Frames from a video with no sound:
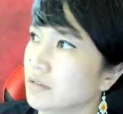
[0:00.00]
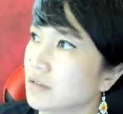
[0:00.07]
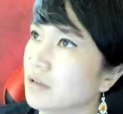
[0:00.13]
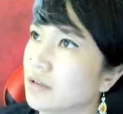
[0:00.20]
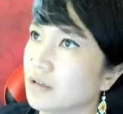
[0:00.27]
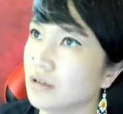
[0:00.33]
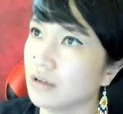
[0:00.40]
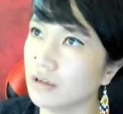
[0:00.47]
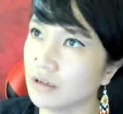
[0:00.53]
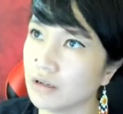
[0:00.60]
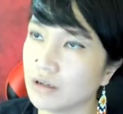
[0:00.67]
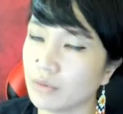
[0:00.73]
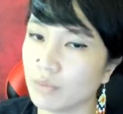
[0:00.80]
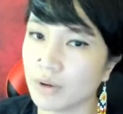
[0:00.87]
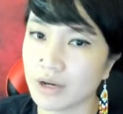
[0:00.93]

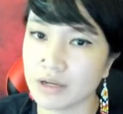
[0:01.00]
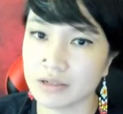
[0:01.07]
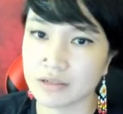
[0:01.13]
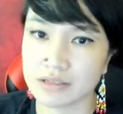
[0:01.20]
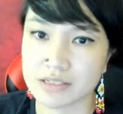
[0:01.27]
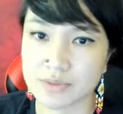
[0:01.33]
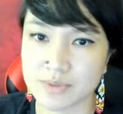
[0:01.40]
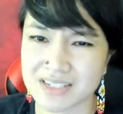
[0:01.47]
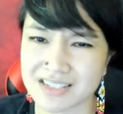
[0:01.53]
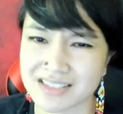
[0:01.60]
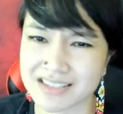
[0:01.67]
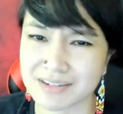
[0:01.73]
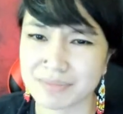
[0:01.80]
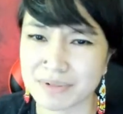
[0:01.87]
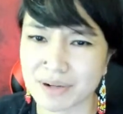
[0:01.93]
what? This was
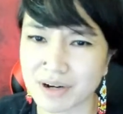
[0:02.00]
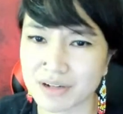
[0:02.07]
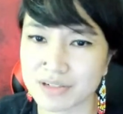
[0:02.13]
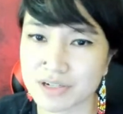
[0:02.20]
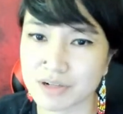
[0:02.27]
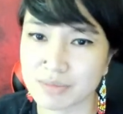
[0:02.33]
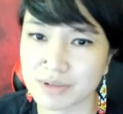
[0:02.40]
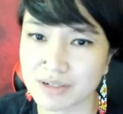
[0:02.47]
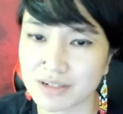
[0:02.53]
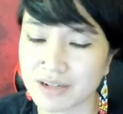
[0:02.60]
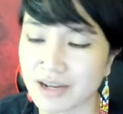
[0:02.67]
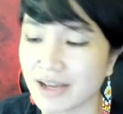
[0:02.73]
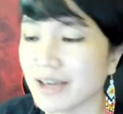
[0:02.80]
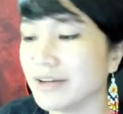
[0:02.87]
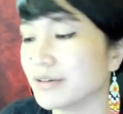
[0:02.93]
December, October.
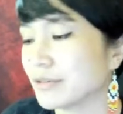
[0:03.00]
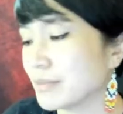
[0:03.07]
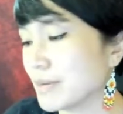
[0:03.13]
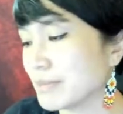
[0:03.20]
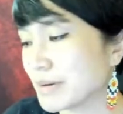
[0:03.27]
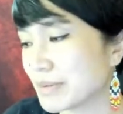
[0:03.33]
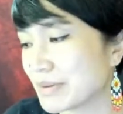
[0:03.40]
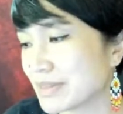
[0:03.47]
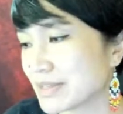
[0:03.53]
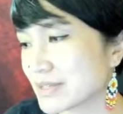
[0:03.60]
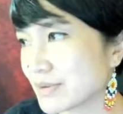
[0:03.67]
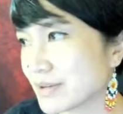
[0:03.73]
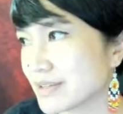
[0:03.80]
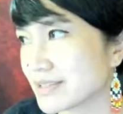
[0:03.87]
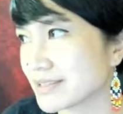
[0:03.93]
I don't remember what this
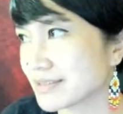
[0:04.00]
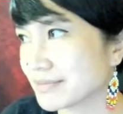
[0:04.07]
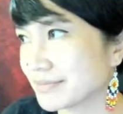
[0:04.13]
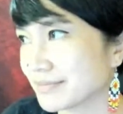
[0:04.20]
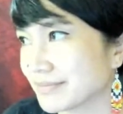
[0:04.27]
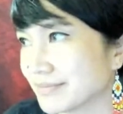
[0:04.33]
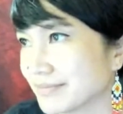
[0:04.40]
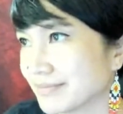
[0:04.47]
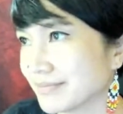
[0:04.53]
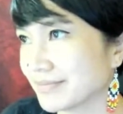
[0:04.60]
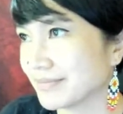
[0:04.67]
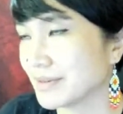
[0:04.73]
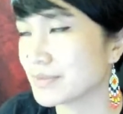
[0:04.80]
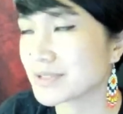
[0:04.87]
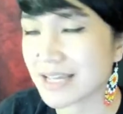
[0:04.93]
was.
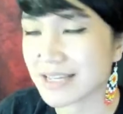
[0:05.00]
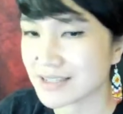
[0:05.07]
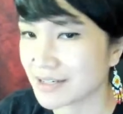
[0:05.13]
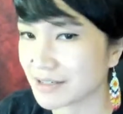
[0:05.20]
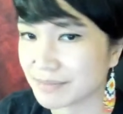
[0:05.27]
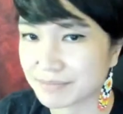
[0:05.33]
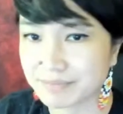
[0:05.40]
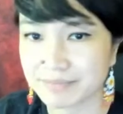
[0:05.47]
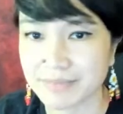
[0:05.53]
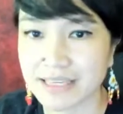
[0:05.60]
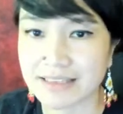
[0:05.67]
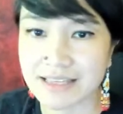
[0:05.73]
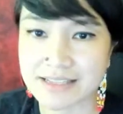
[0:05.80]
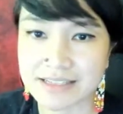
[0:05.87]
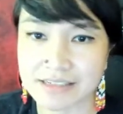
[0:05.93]
It was last year, late
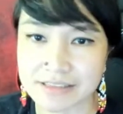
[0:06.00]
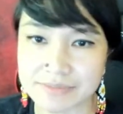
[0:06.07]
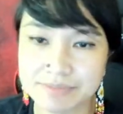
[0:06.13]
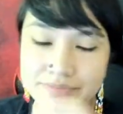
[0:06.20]
last year.